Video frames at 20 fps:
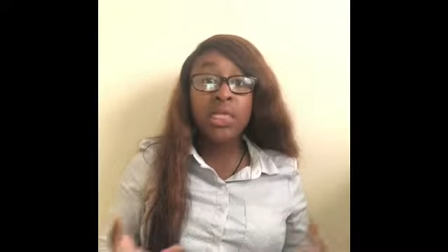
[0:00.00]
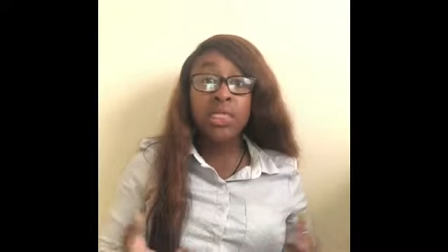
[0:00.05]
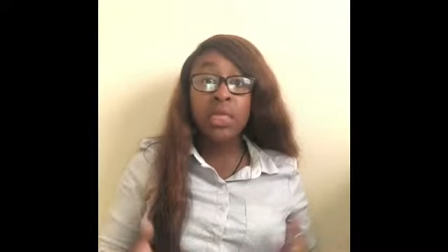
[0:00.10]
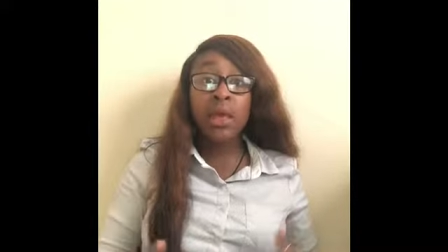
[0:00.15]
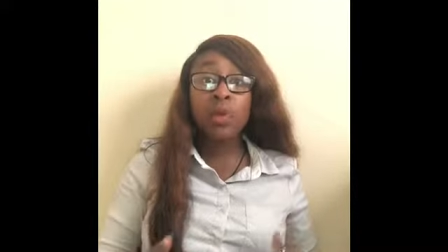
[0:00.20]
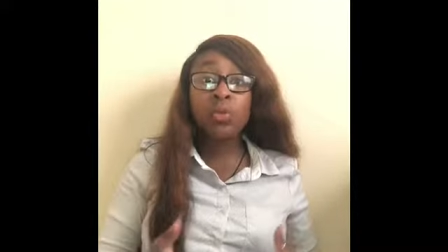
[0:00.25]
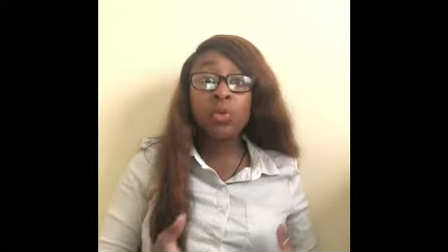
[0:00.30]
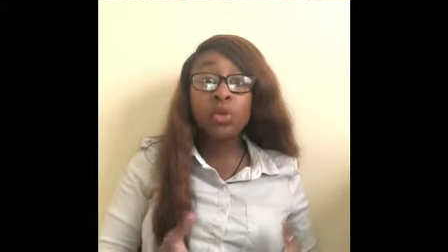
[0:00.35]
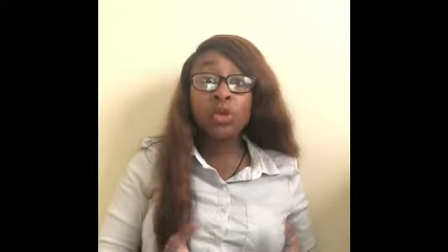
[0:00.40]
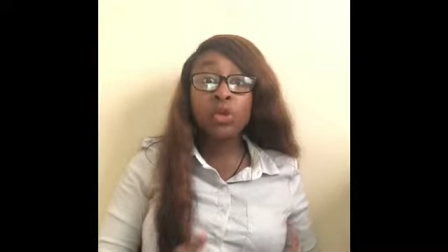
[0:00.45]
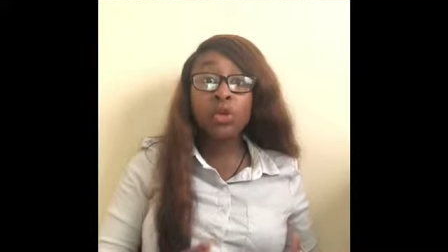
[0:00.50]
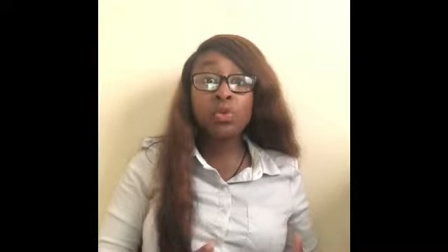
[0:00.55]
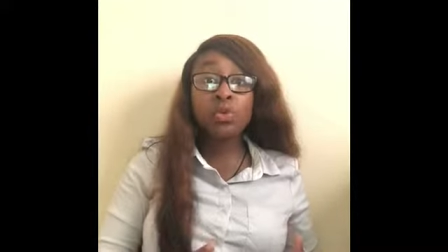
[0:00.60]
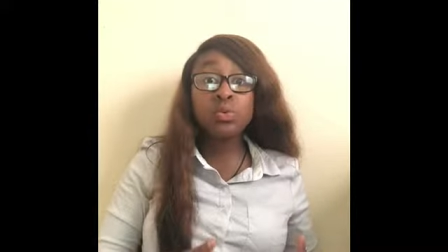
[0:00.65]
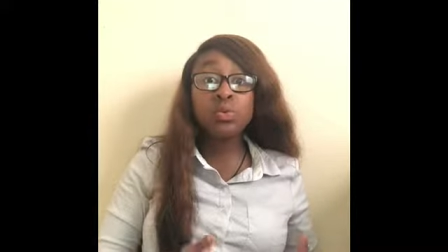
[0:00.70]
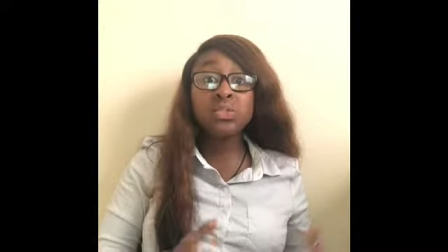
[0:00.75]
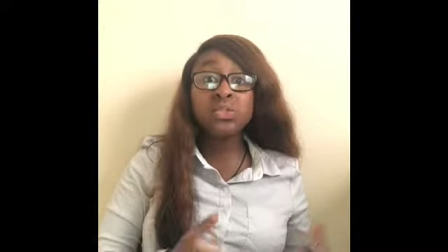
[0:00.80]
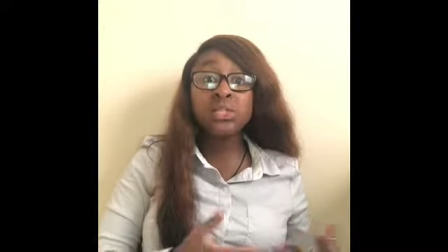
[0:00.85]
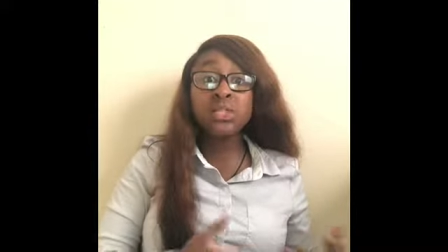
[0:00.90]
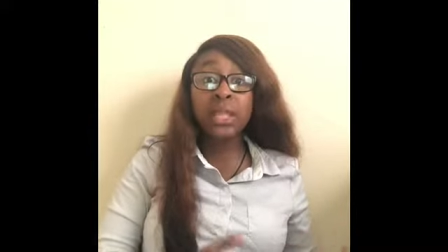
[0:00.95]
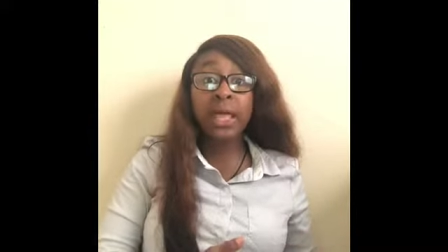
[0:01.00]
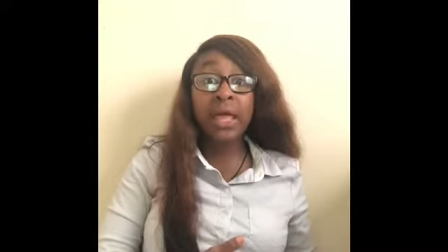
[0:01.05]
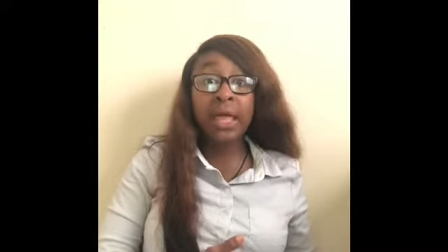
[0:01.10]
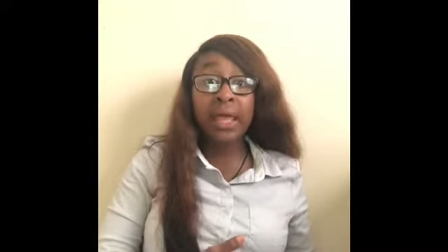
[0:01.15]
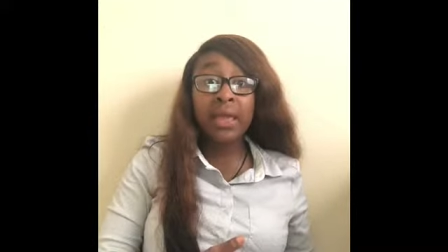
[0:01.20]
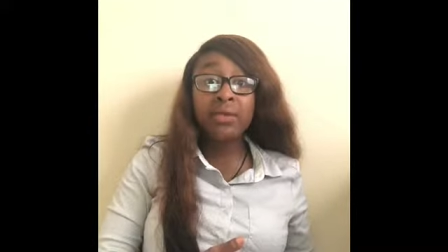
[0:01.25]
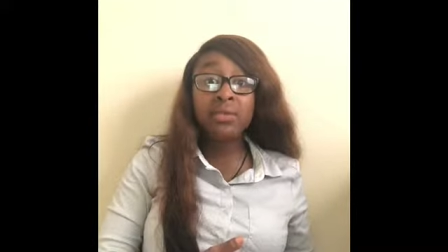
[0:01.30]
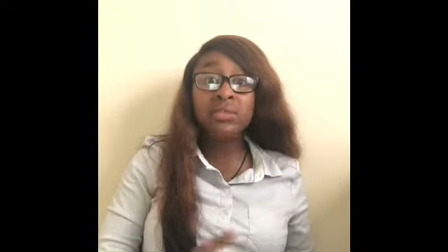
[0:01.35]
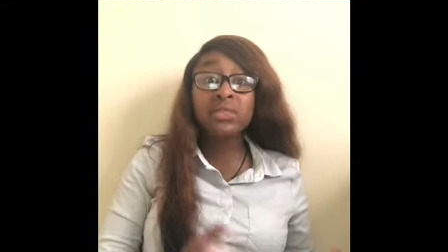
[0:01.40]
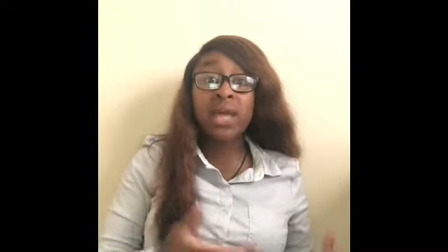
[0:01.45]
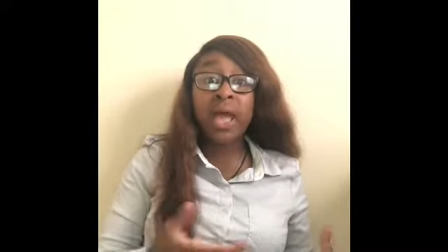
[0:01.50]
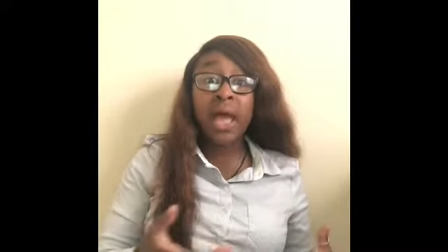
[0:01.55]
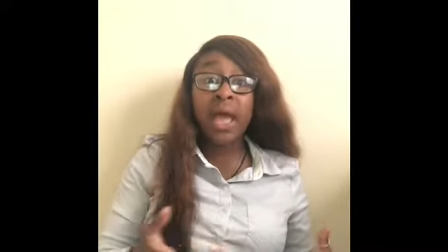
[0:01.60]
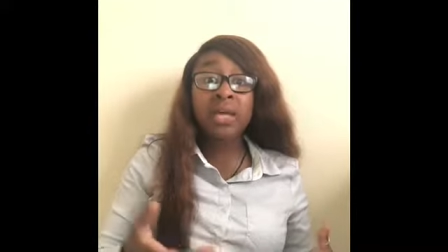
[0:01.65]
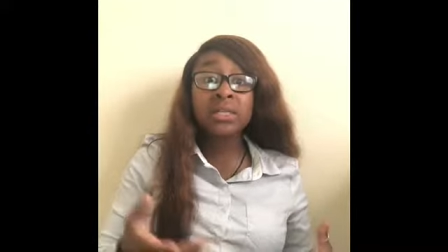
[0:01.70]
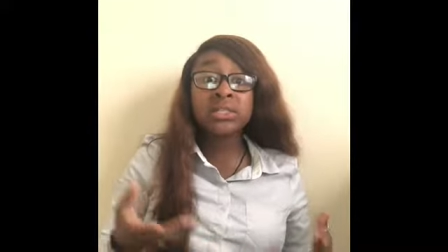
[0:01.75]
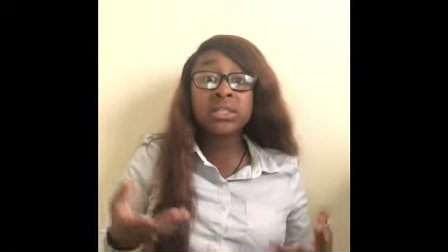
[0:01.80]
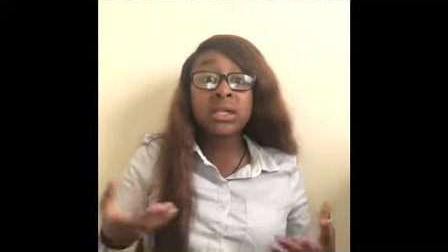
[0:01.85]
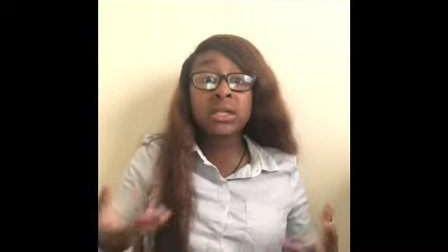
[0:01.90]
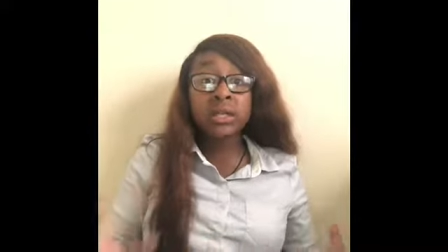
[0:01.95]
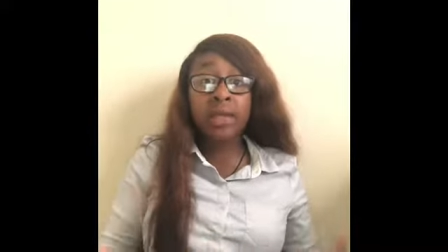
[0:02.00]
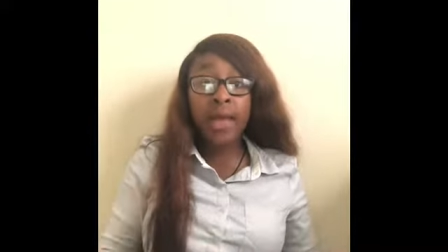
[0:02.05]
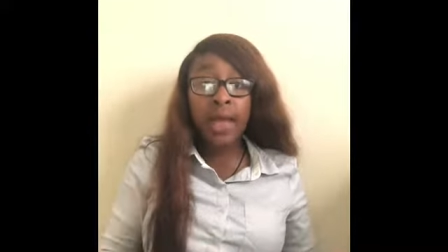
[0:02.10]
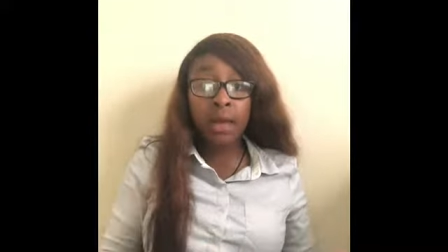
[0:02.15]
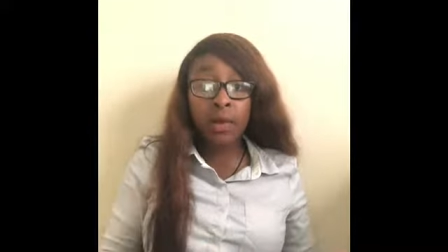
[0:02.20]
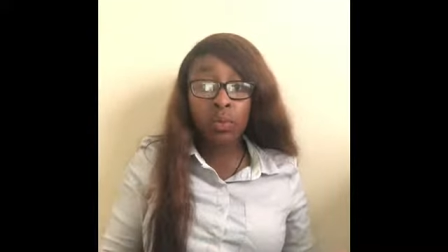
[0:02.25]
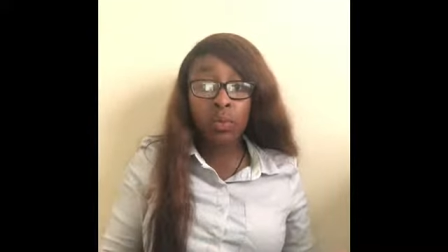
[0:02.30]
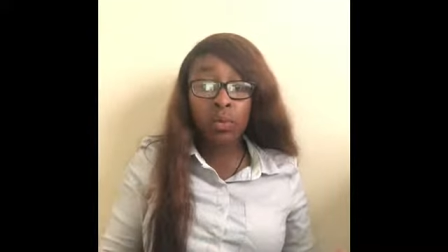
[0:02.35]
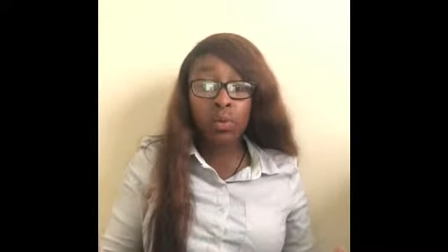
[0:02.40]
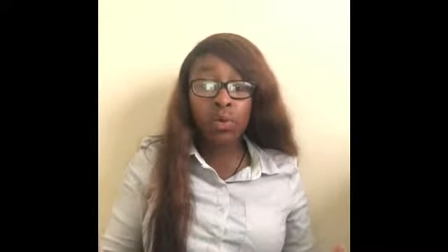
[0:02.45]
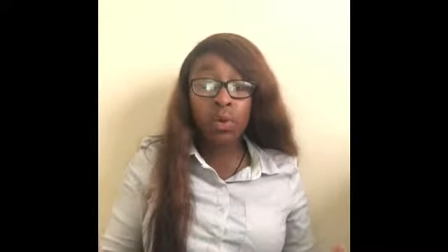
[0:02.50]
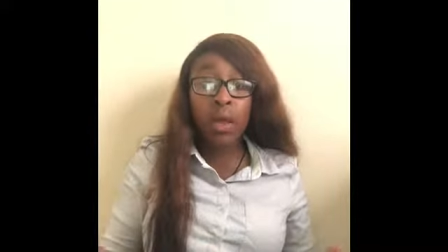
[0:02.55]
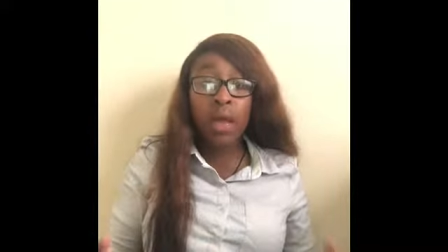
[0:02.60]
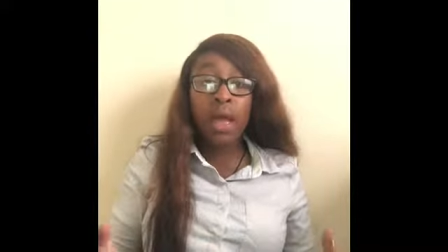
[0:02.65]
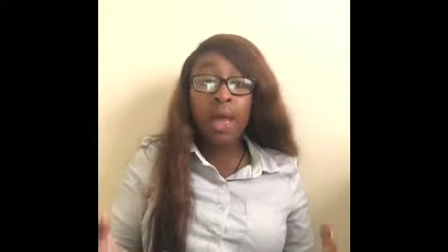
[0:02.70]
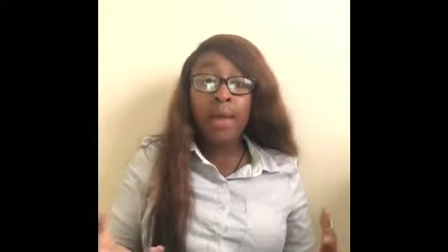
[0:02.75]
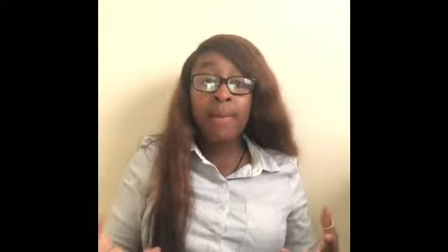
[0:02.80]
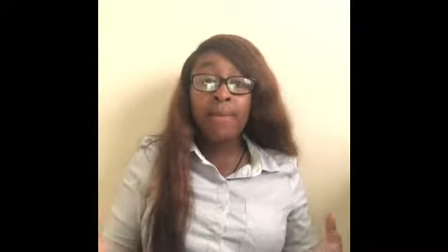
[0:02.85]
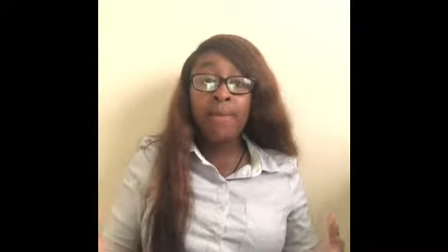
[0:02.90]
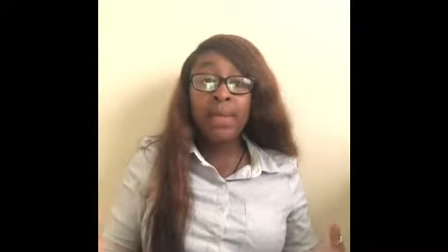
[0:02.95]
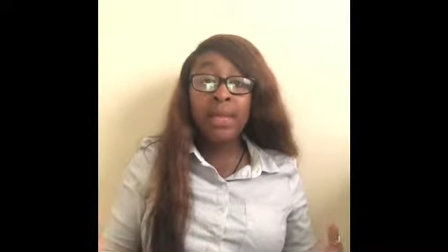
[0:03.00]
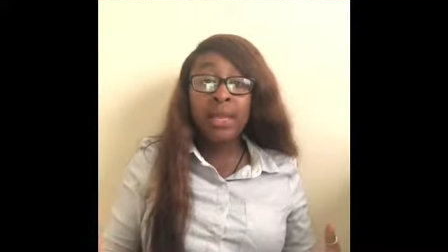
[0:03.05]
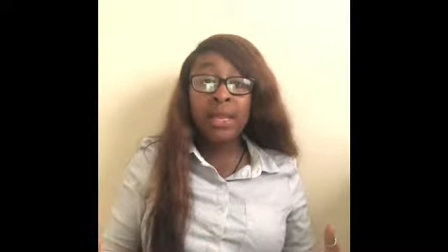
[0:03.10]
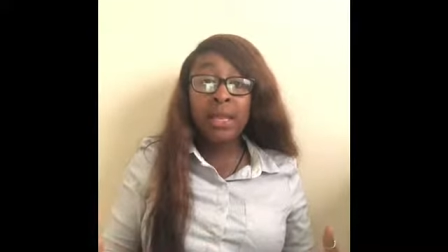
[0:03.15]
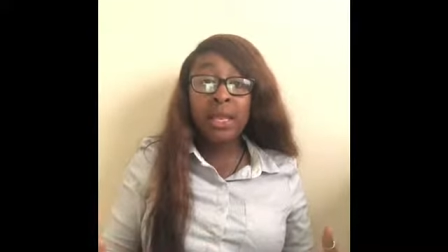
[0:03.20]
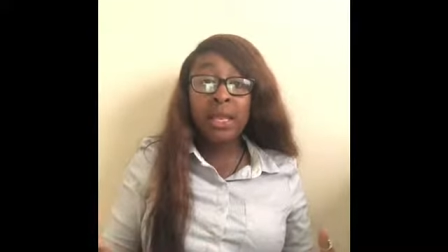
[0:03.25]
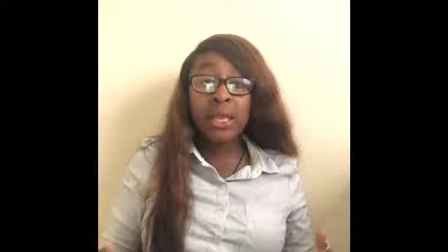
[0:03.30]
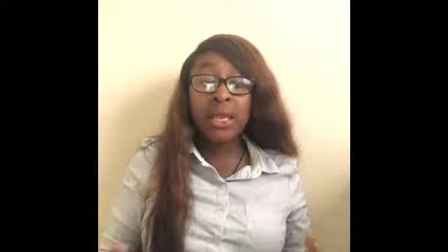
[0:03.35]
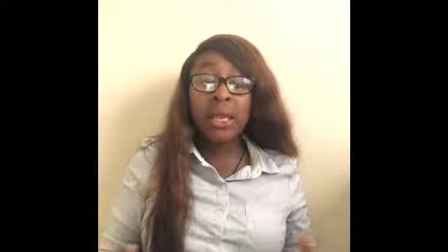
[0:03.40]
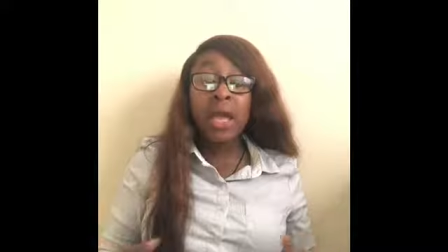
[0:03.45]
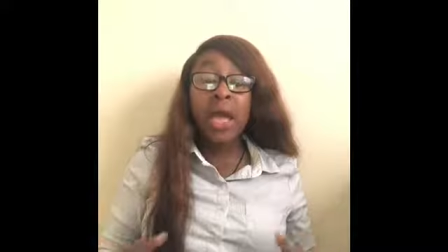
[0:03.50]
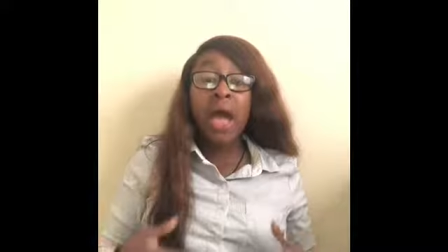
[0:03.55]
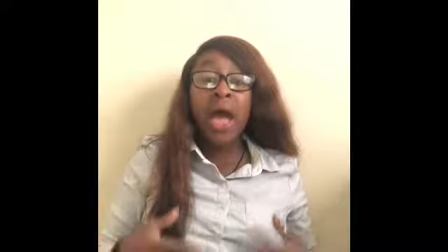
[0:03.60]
they would use slaves as collateral, meaning